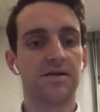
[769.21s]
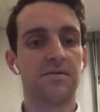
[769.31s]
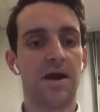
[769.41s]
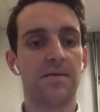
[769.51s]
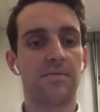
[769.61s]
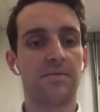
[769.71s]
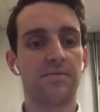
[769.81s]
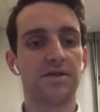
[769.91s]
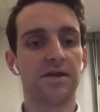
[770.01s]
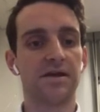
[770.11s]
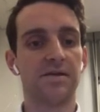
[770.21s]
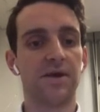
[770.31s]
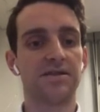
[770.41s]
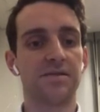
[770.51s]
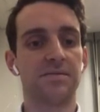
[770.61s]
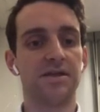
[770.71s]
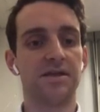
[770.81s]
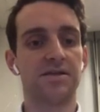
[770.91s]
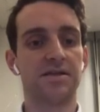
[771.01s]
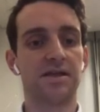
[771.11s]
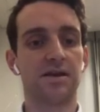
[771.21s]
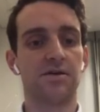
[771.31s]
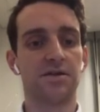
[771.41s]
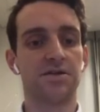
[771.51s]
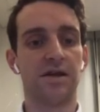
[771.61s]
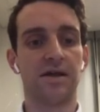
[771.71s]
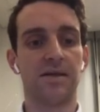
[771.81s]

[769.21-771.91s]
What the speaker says: particularly breast imaging and testicular ultrasound,